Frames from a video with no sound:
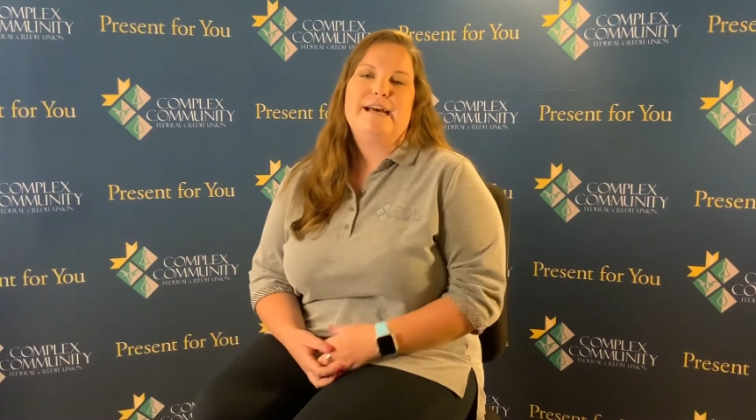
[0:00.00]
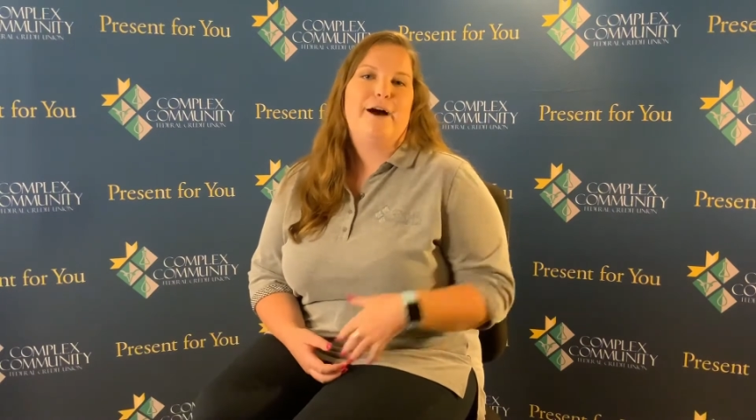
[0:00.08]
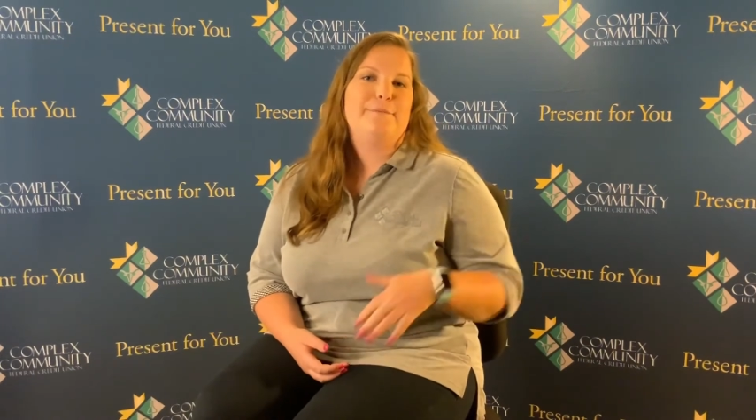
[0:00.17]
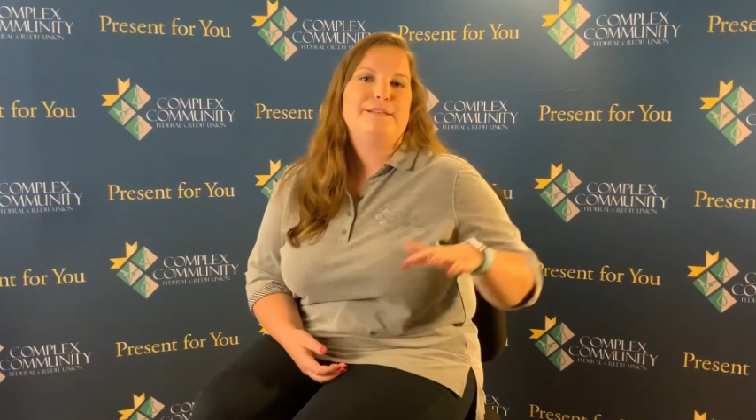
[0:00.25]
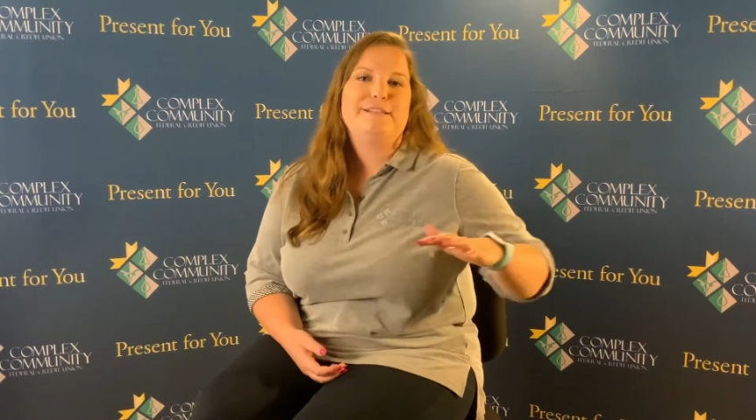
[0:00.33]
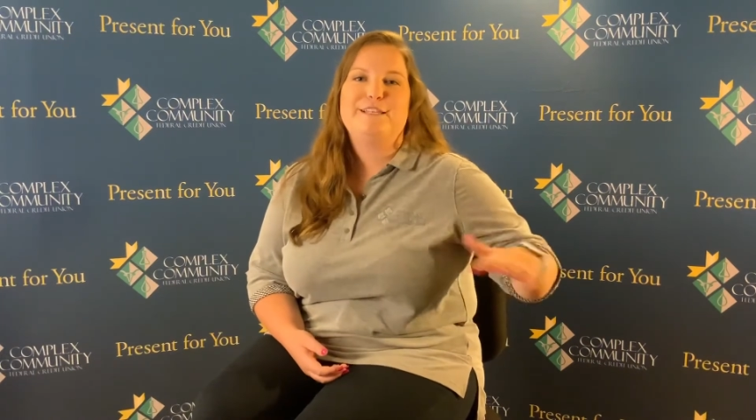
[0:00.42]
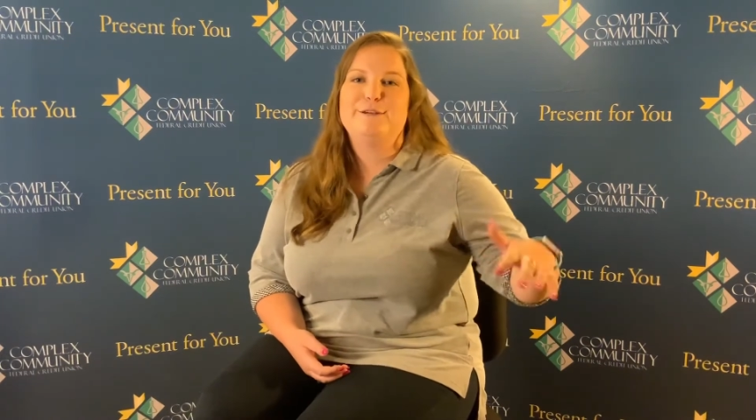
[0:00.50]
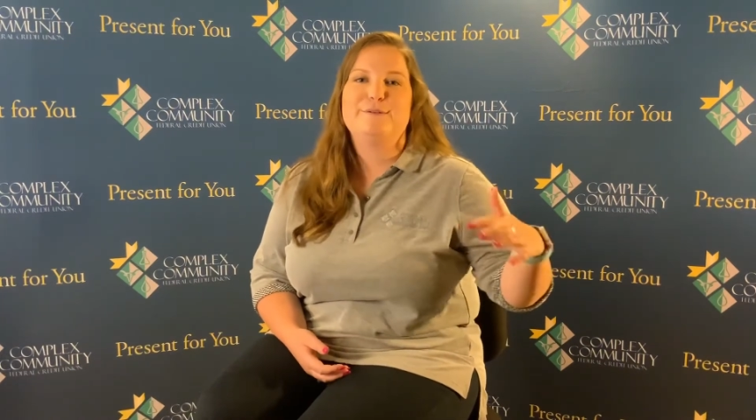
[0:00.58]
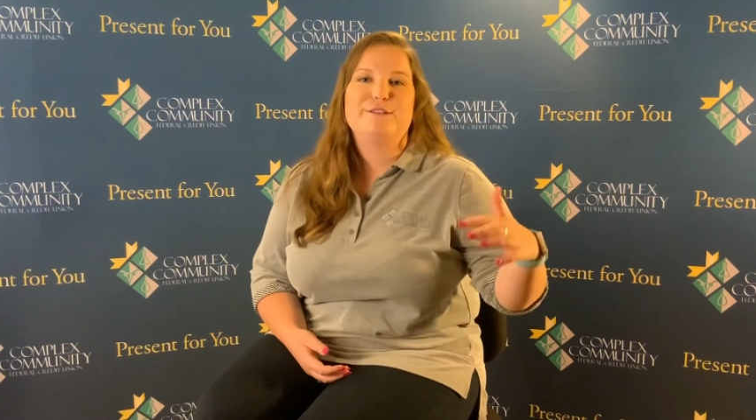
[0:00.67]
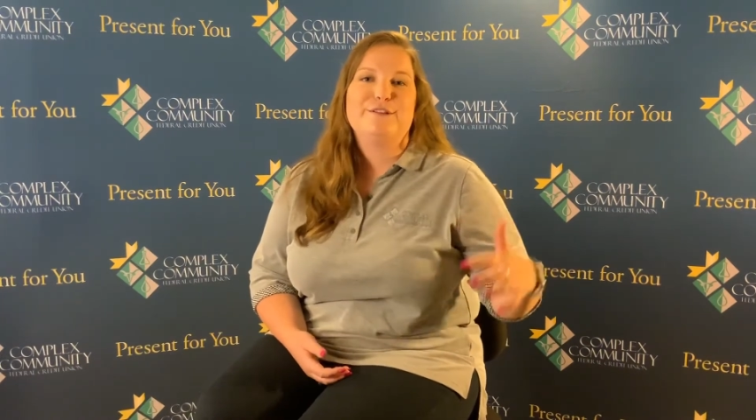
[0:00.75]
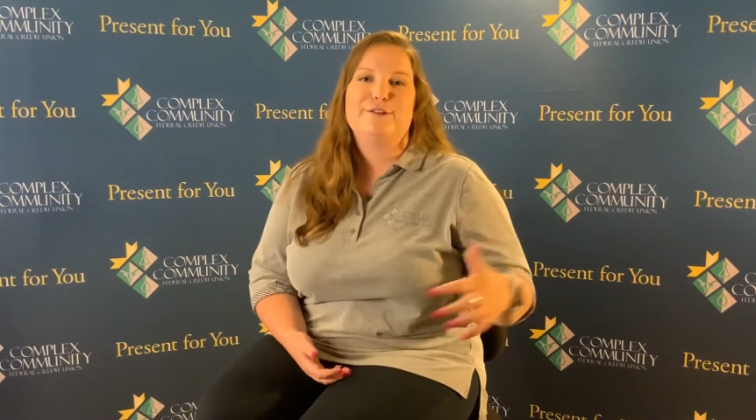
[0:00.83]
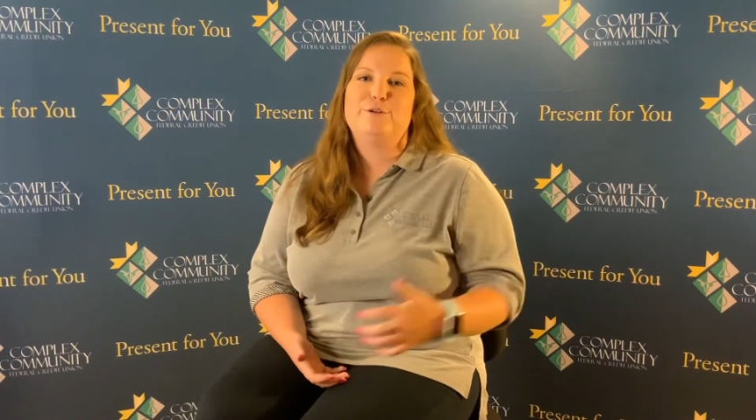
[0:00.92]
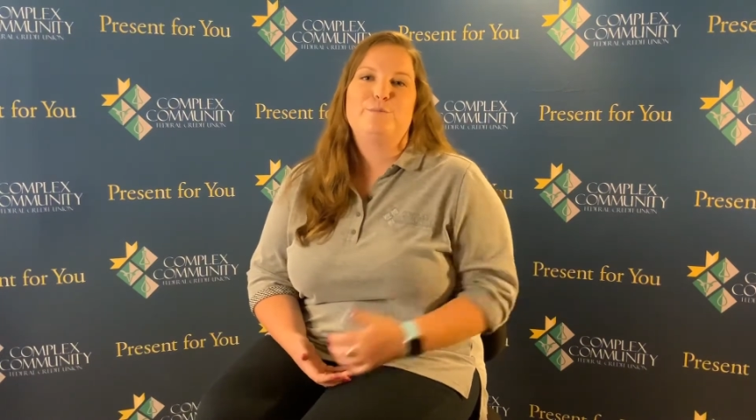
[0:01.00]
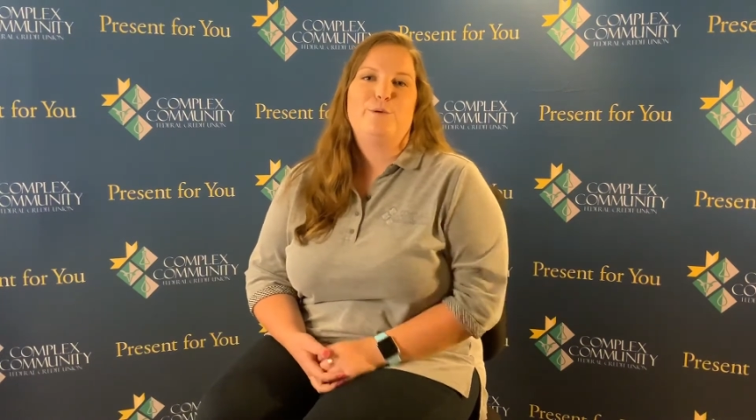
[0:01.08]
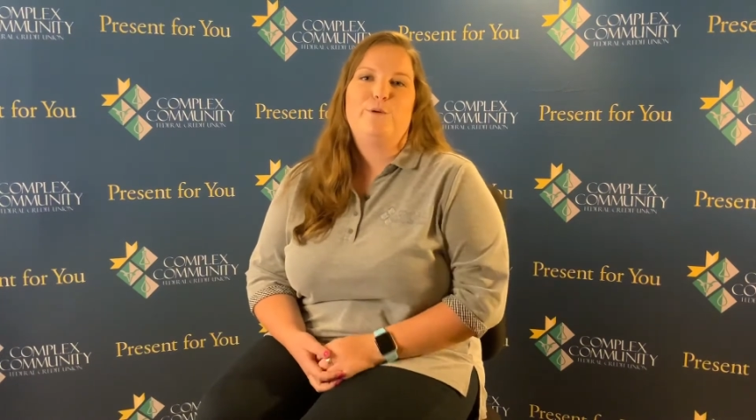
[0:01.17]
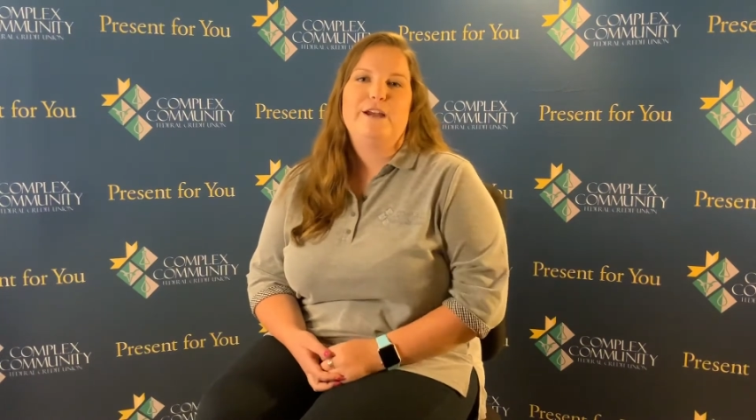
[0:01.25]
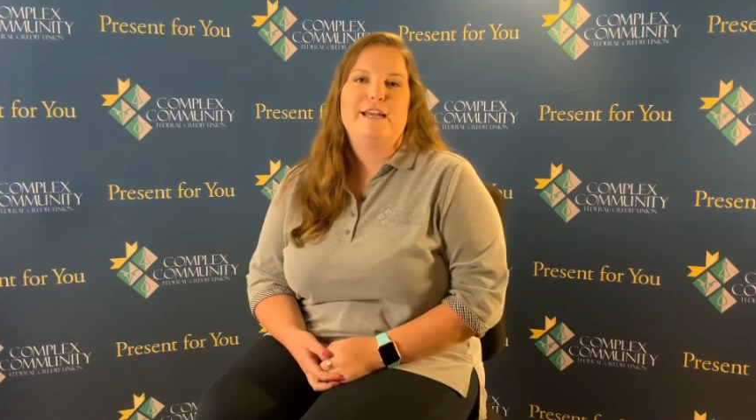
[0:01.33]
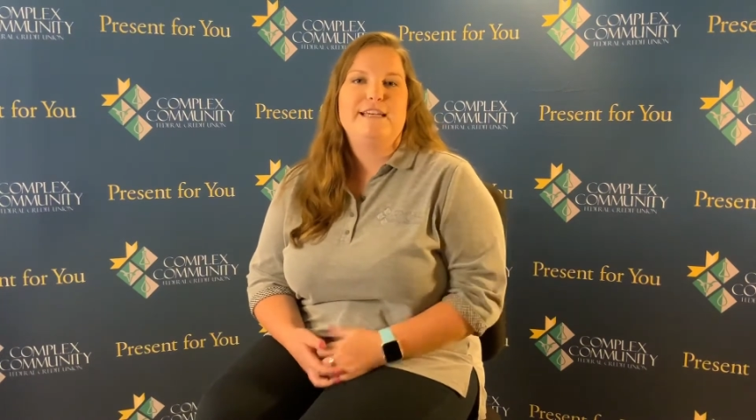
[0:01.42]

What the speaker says: Since he was a little boy,